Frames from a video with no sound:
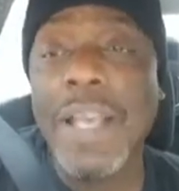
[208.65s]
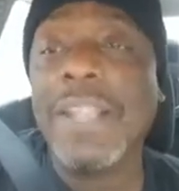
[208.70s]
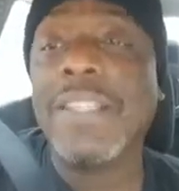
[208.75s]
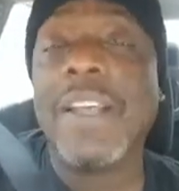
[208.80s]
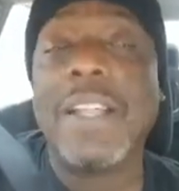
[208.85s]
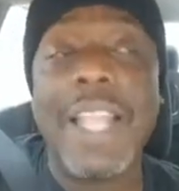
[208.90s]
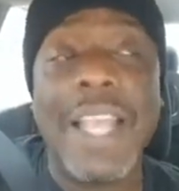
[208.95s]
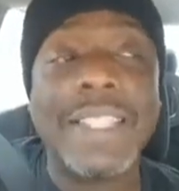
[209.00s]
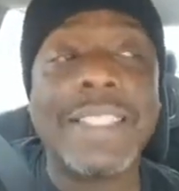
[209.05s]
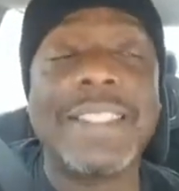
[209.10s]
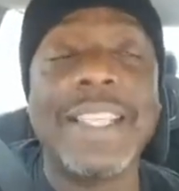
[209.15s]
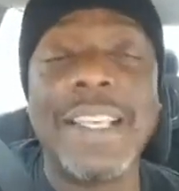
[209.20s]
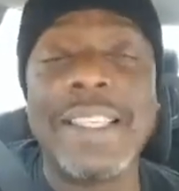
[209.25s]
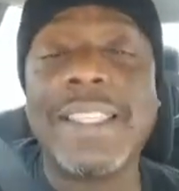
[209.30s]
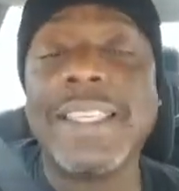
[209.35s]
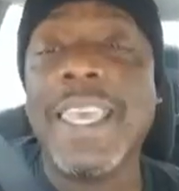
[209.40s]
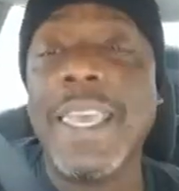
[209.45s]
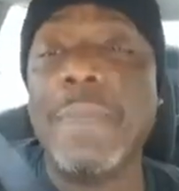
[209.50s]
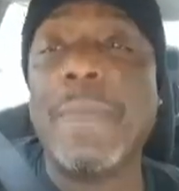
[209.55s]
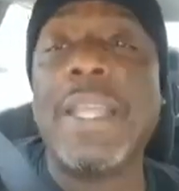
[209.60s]
So let's just
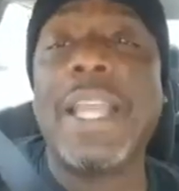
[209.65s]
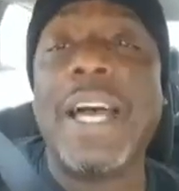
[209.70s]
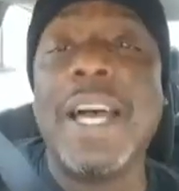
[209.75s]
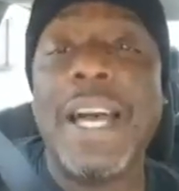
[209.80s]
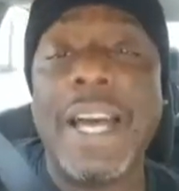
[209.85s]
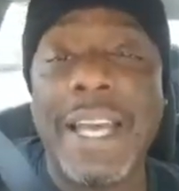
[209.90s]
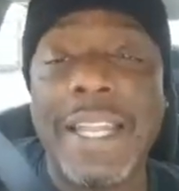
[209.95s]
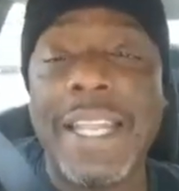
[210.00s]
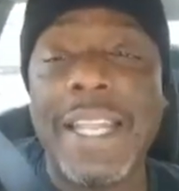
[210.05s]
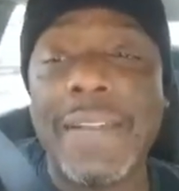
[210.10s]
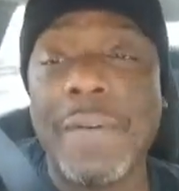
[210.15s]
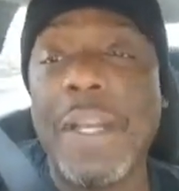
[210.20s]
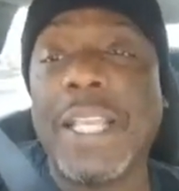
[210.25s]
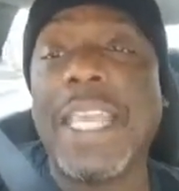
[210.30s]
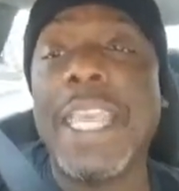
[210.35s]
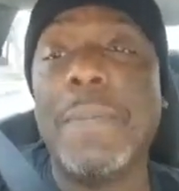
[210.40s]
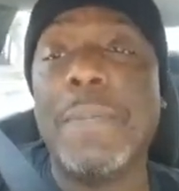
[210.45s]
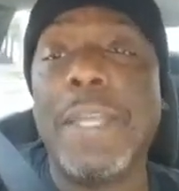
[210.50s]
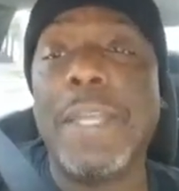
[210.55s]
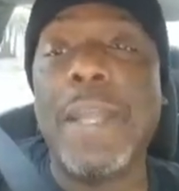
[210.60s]
keep it 100, we'll
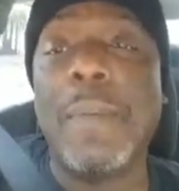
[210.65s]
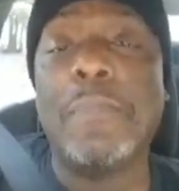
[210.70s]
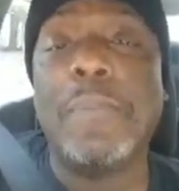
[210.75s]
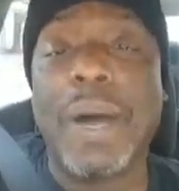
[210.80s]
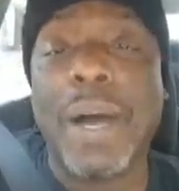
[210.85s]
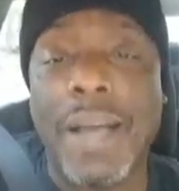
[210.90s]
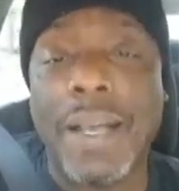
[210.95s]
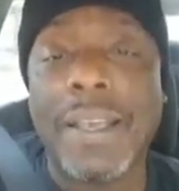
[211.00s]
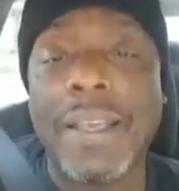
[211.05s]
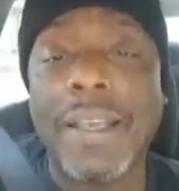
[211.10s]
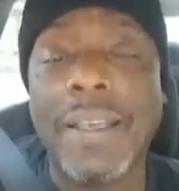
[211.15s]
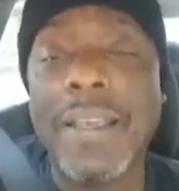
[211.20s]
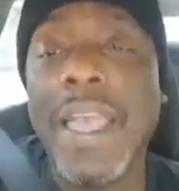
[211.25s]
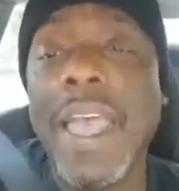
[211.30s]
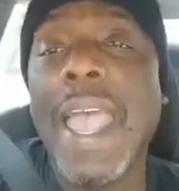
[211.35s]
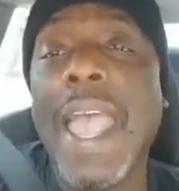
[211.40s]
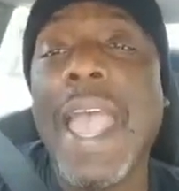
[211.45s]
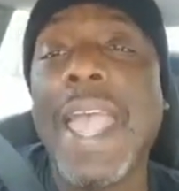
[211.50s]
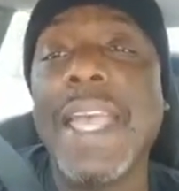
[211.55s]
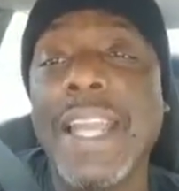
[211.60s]
keep it a buck,
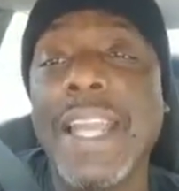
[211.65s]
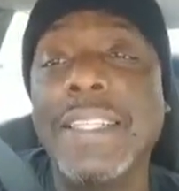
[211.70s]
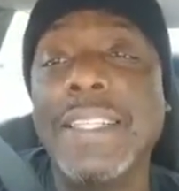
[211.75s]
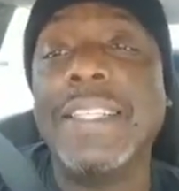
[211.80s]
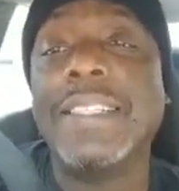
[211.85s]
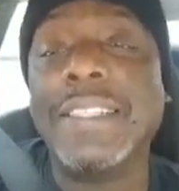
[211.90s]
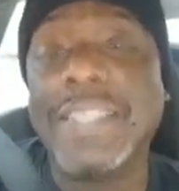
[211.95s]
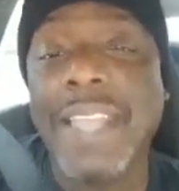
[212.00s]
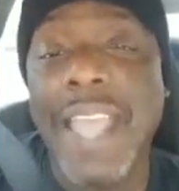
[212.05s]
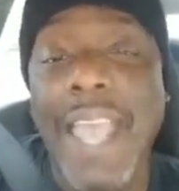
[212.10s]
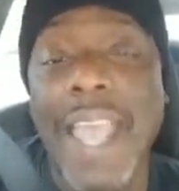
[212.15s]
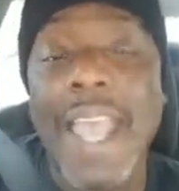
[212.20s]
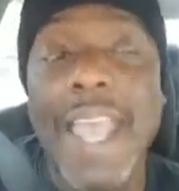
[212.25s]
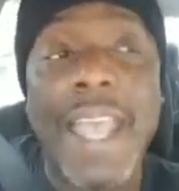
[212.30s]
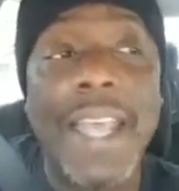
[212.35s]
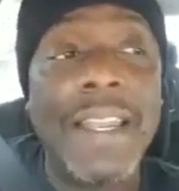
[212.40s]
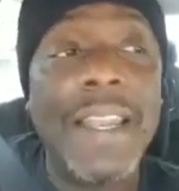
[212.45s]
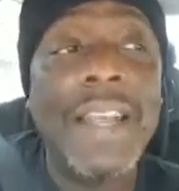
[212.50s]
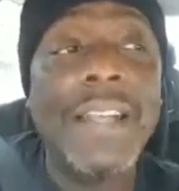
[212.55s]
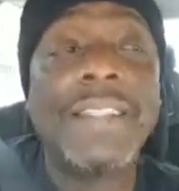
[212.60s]
and
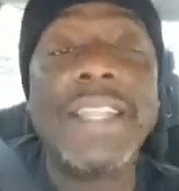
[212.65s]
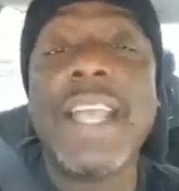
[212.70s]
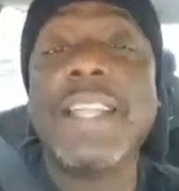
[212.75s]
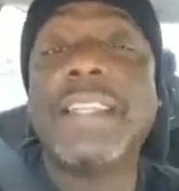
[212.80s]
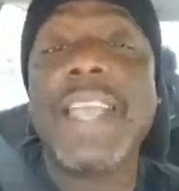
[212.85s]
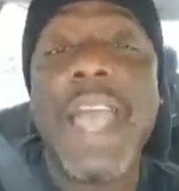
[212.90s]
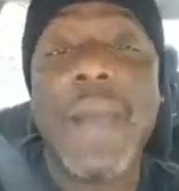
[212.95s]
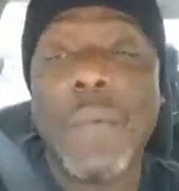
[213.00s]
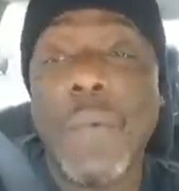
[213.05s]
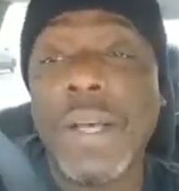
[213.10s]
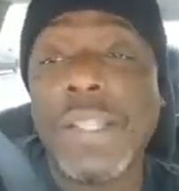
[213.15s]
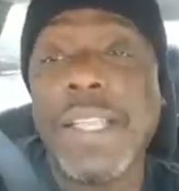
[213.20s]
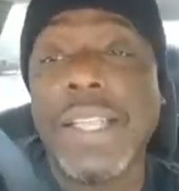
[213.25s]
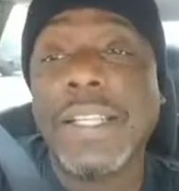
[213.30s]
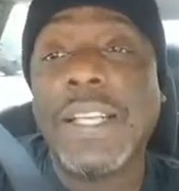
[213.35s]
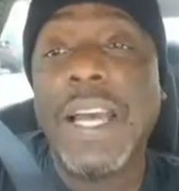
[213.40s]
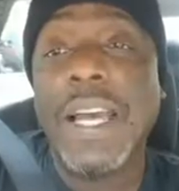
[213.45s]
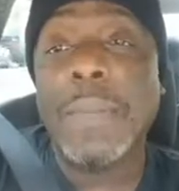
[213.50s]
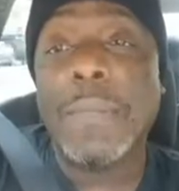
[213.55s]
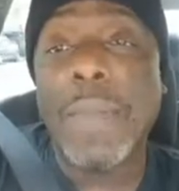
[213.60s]
understand that that wasn't
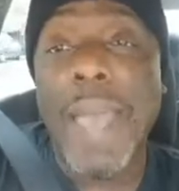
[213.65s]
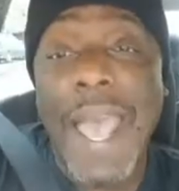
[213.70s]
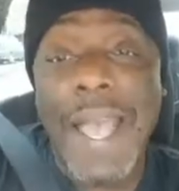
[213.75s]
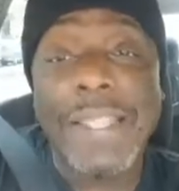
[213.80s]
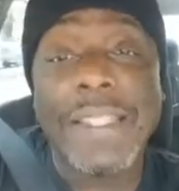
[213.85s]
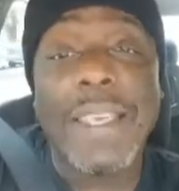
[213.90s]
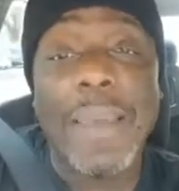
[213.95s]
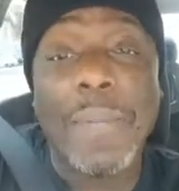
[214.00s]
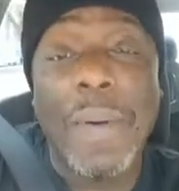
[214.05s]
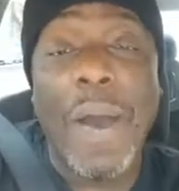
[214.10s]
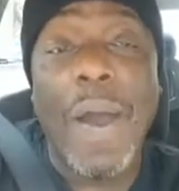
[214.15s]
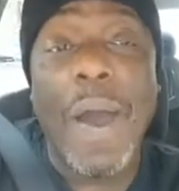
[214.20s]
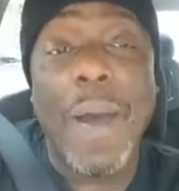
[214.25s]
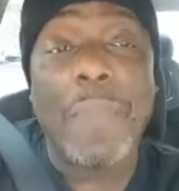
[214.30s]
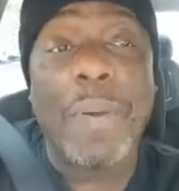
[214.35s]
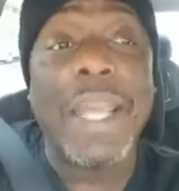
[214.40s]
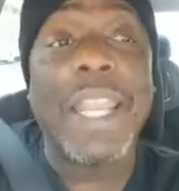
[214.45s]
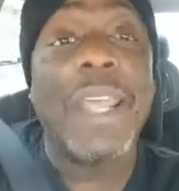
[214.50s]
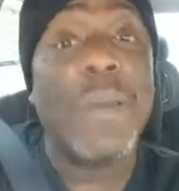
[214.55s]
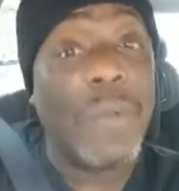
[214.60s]
good basketball,
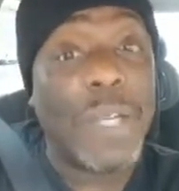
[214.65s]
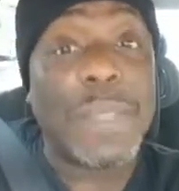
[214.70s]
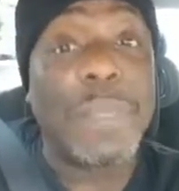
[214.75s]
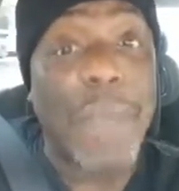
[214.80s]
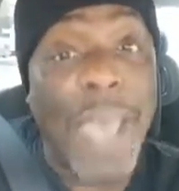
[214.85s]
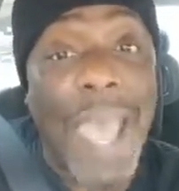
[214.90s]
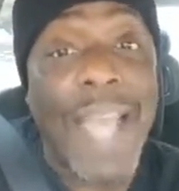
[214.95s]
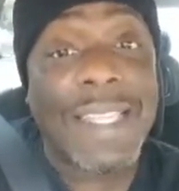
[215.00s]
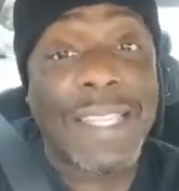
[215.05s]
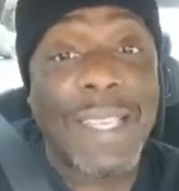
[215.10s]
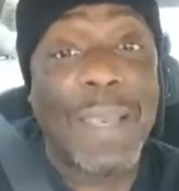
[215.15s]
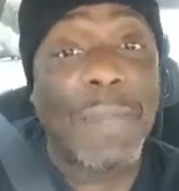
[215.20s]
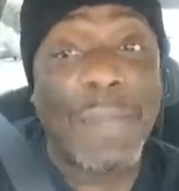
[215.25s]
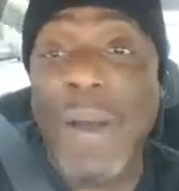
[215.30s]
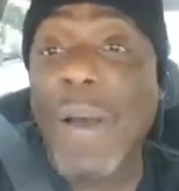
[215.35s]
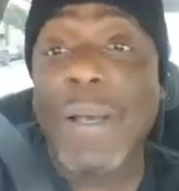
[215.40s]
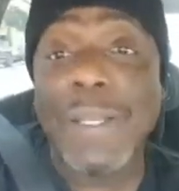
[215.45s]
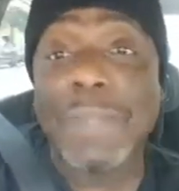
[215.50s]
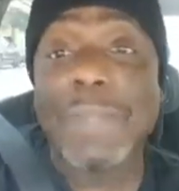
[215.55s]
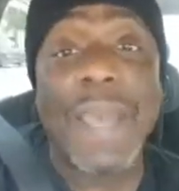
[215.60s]
but it was
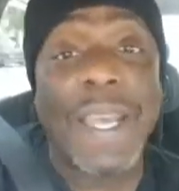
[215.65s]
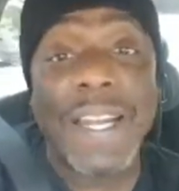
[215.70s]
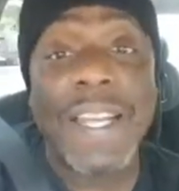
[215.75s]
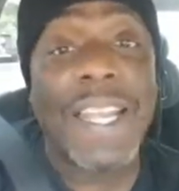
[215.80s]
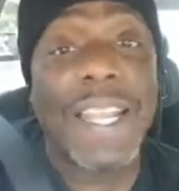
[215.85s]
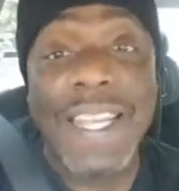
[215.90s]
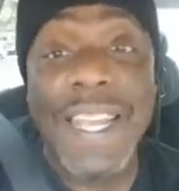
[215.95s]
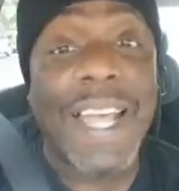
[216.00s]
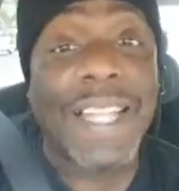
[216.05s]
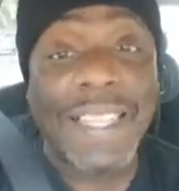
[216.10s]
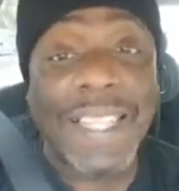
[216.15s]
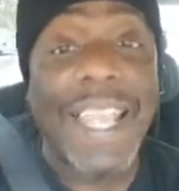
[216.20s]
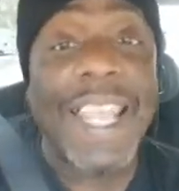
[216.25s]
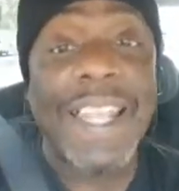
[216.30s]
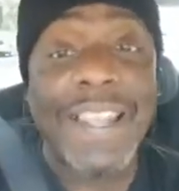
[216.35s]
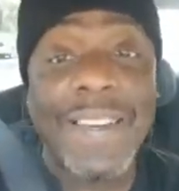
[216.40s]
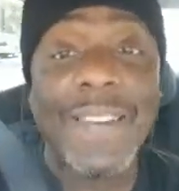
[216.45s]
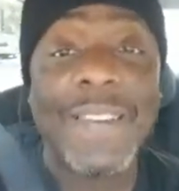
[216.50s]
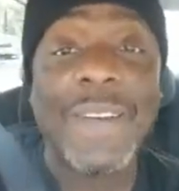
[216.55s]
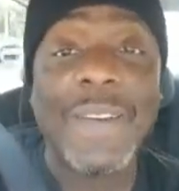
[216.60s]
basketball. It's better than
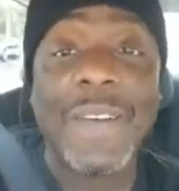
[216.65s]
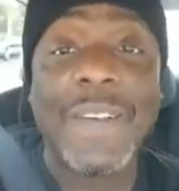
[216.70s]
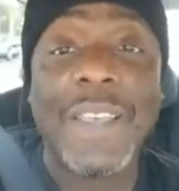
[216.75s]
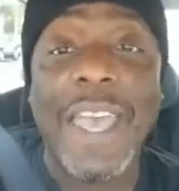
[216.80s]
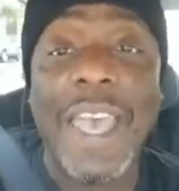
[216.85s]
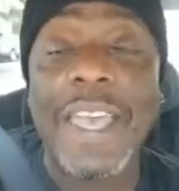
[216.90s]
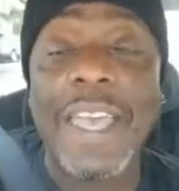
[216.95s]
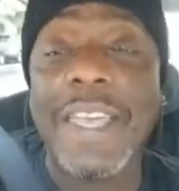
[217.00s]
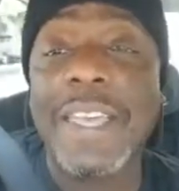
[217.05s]
nothing, okay?